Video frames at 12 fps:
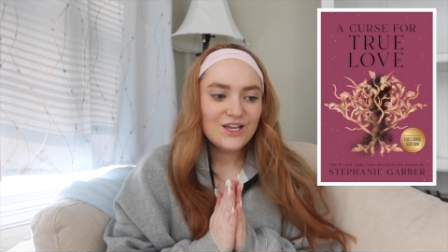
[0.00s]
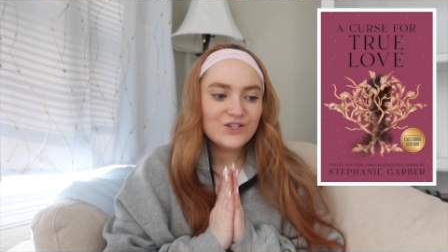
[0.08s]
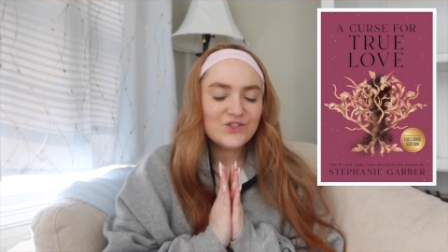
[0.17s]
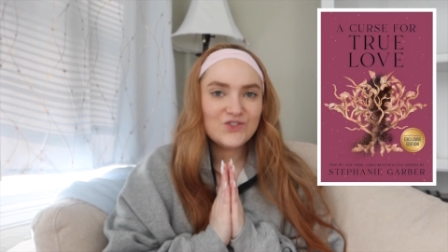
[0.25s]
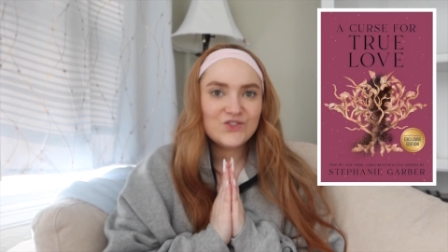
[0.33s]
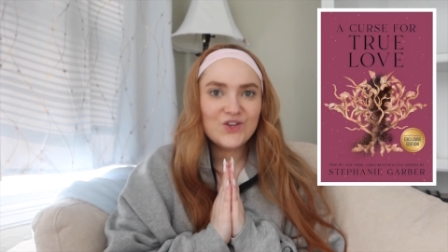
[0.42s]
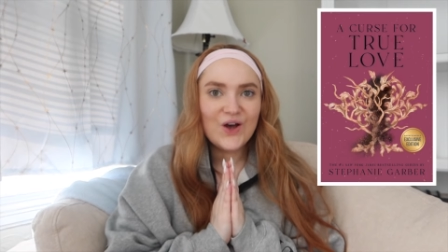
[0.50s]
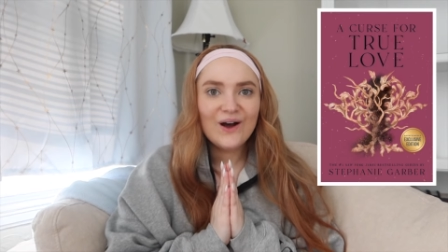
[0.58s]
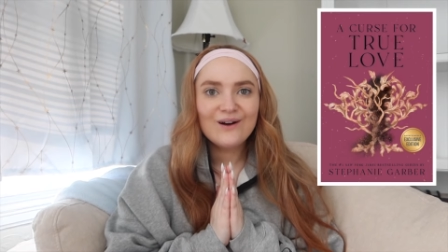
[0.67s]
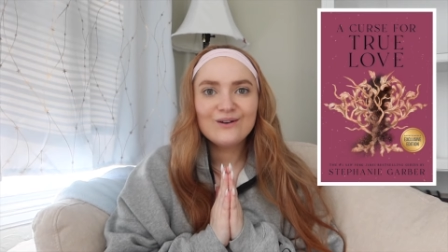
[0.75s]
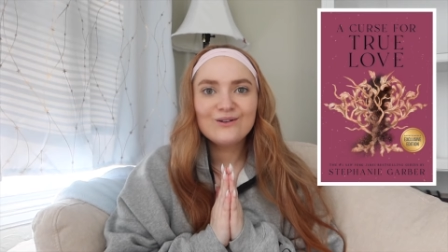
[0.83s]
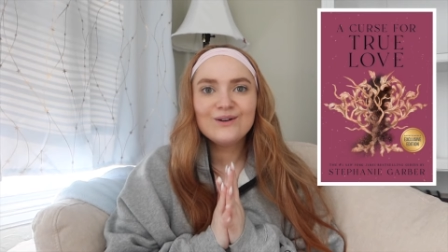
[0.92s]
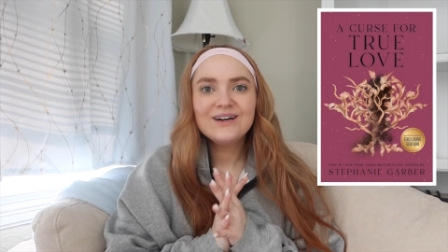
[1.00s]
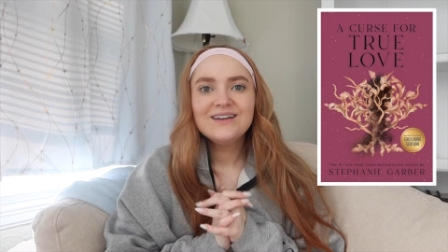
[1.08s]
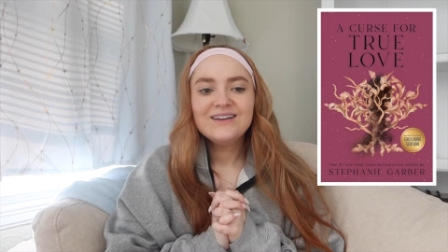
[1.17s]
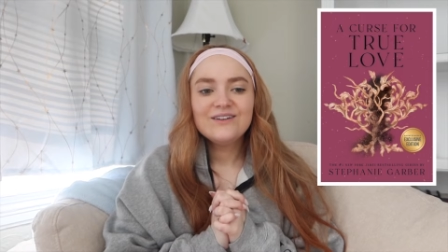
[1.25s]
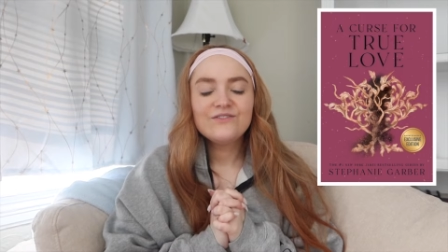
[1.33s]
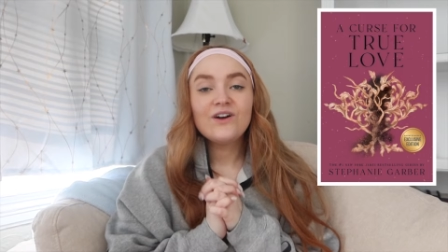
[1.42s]
So
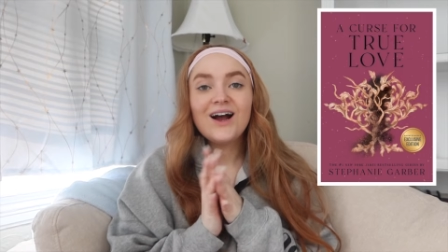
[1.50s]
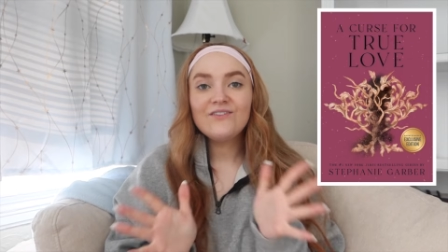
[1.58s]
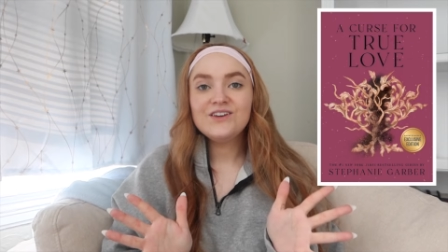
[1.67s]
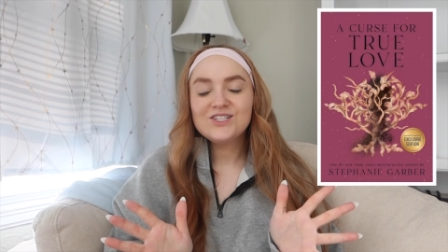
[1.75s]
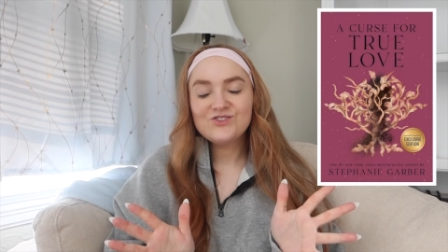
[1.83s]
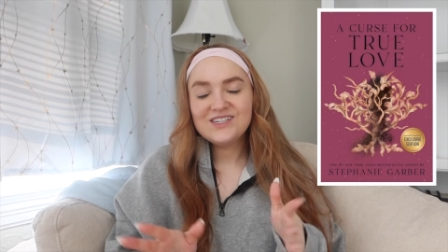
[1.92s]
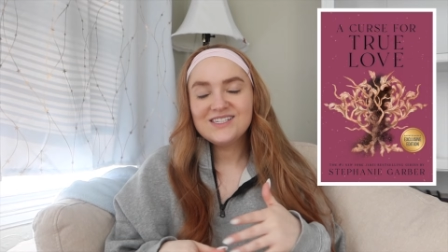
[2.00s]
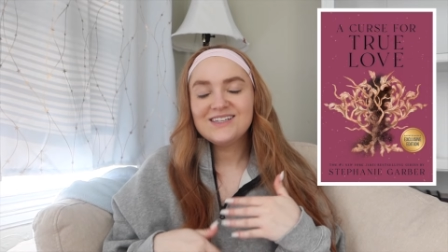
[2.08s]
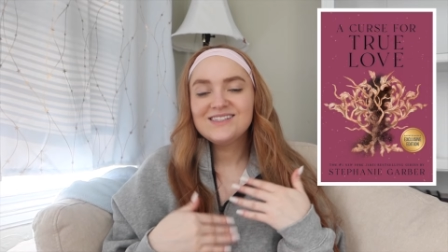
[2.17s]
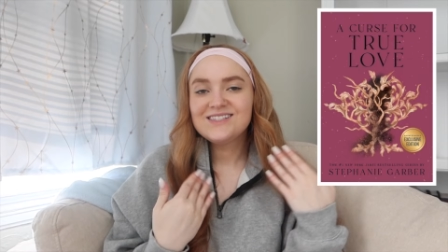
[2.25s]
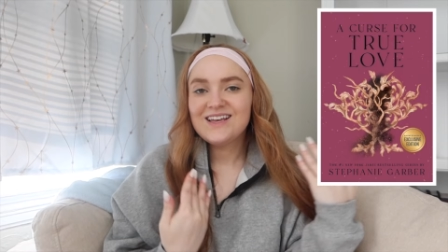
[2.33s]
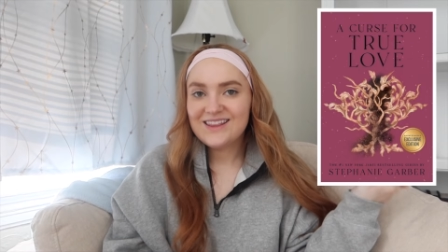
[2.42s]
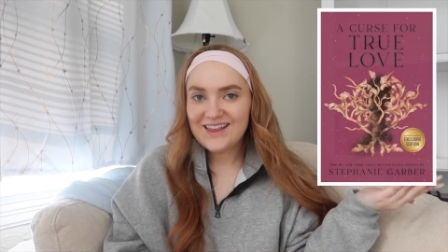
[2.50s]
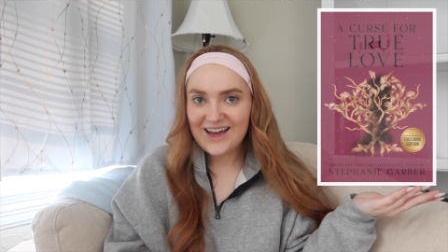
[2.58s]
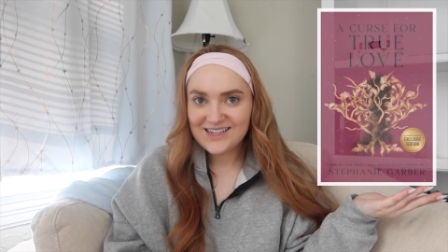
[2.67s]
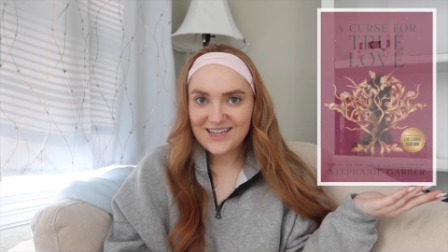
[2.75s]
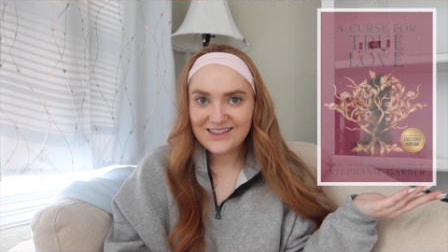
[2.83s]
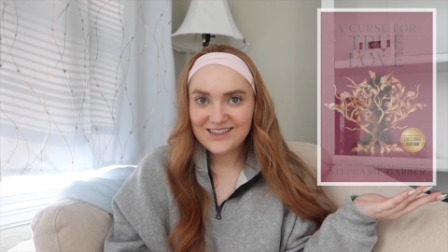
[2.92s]
for obvious reasons,
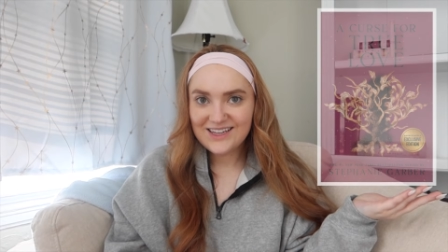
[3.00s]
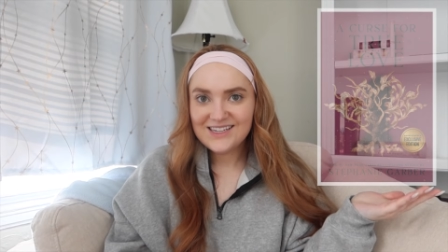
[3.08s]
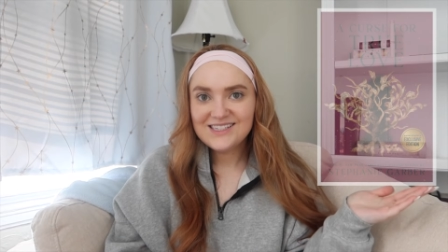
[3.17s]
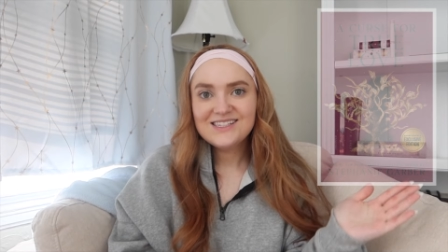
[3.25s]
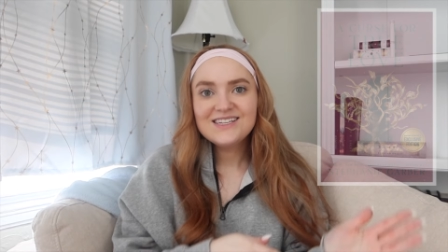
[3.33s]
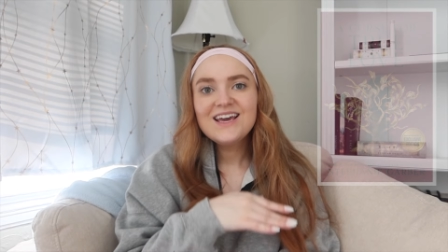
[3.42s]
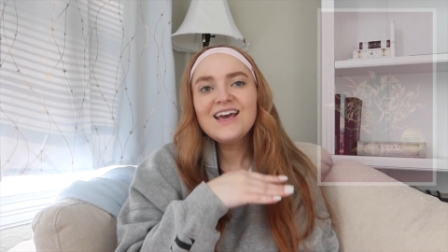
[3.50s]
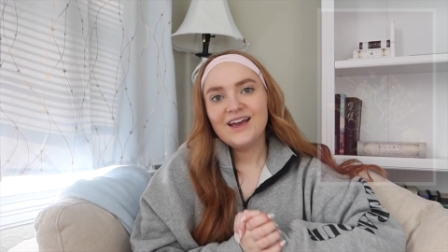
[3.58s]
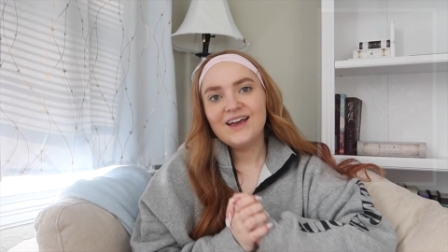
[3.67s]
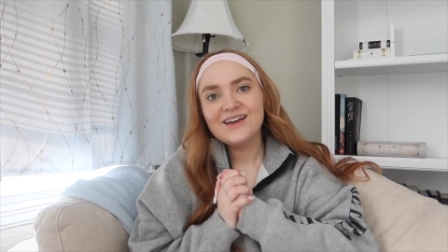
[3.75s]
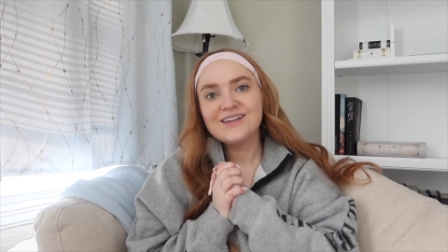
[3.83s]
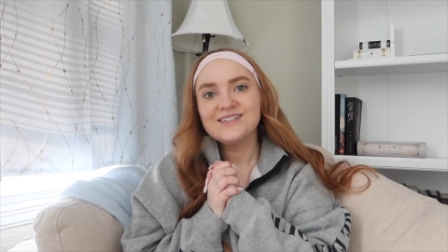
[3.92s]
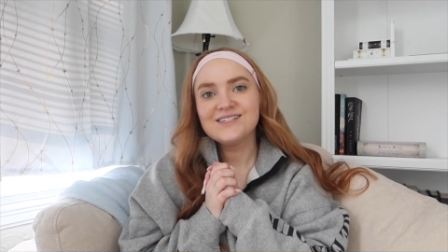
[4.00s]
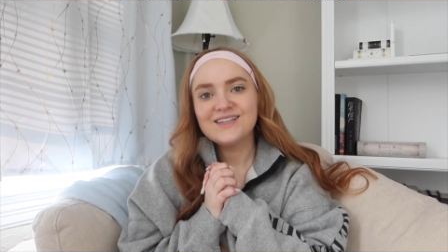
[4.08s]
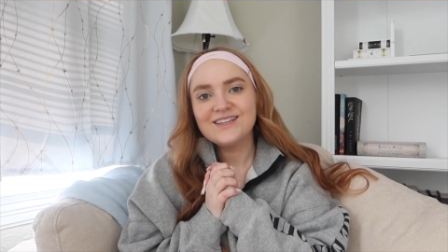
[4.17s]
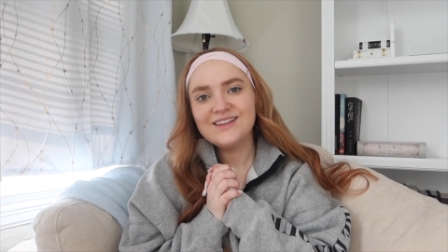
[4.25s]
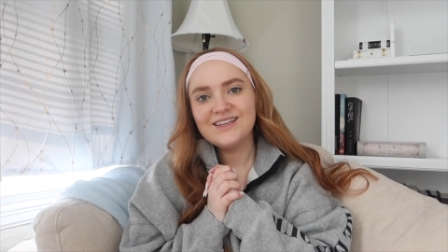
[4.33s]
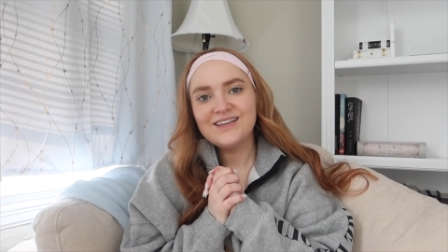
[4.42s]
that is on the list. And
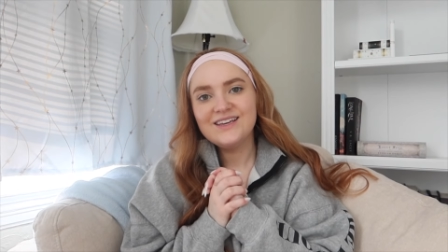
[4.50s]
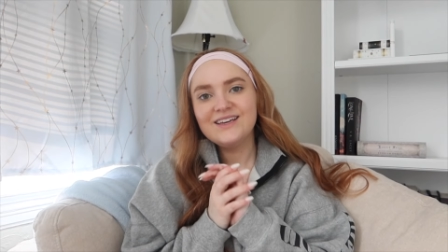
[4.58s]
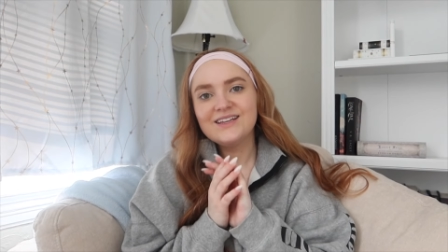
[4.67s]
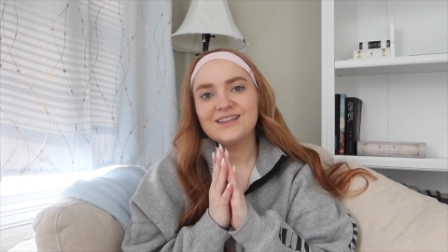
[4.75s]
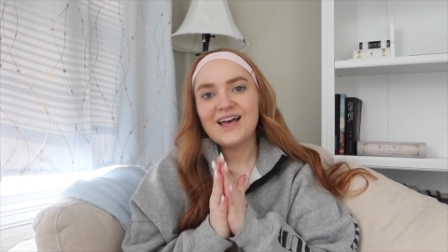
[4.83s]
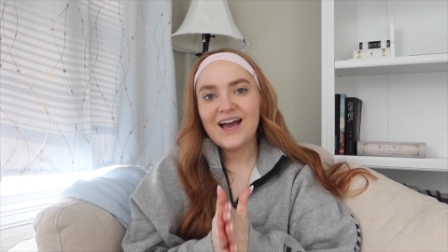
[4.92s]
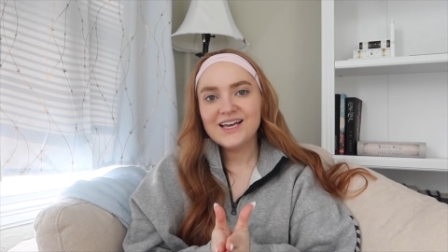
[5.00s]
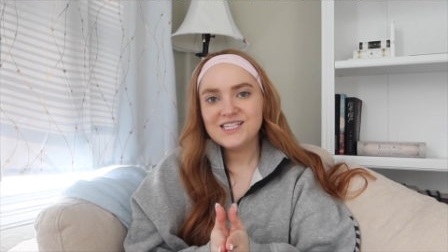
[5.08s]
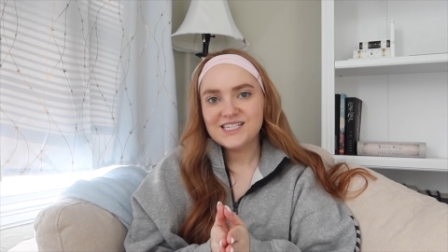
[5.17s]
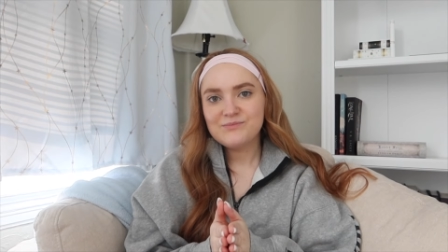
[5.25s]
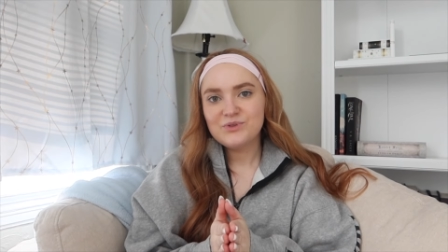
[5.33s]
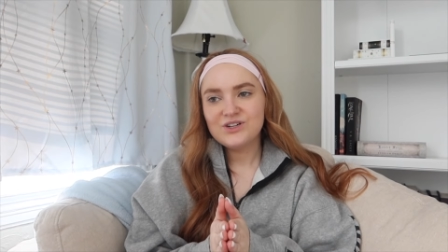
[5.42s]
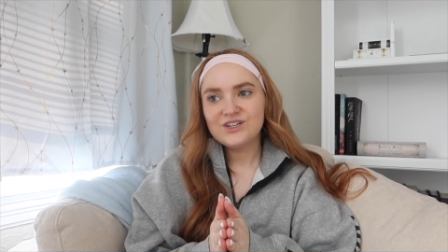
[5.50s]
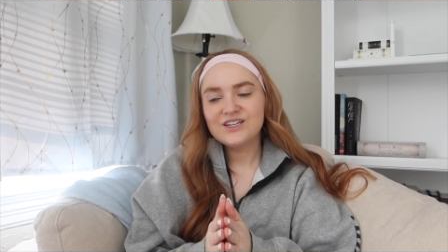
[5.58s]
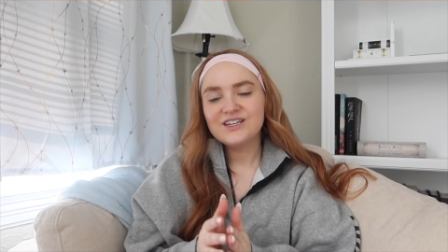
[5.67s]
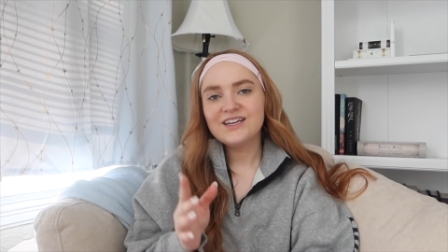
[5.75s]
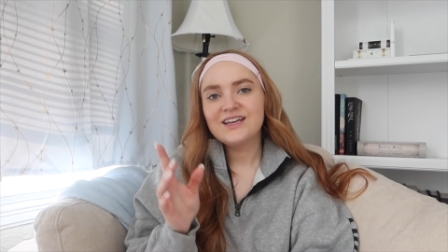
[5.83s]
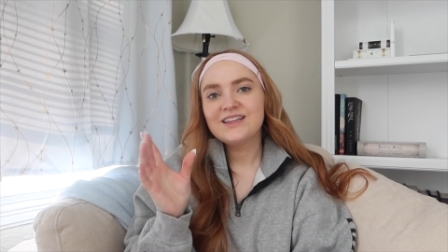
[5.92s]
the last
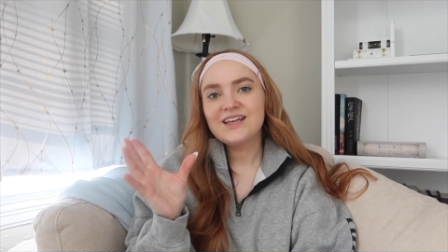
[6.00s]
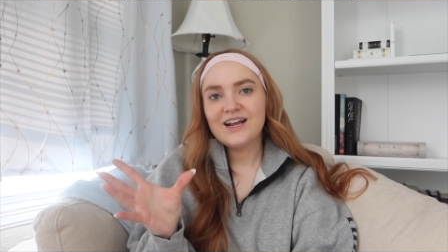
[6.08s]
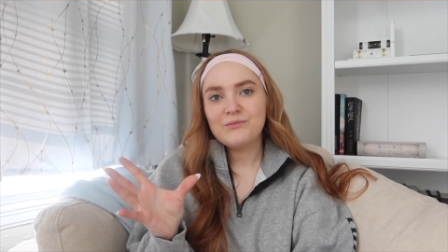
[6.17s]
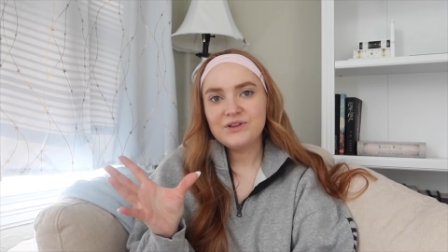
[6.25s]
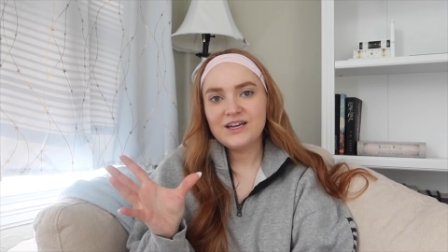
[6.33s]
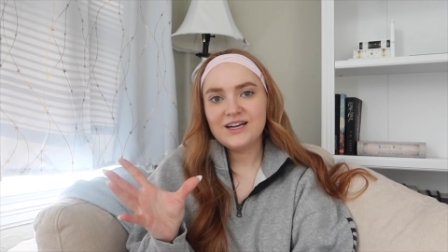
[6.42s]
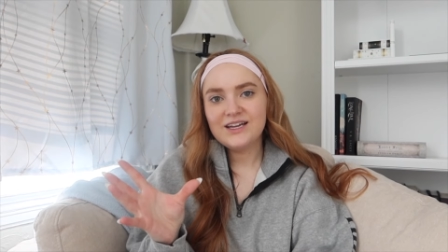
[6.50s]
book that I plan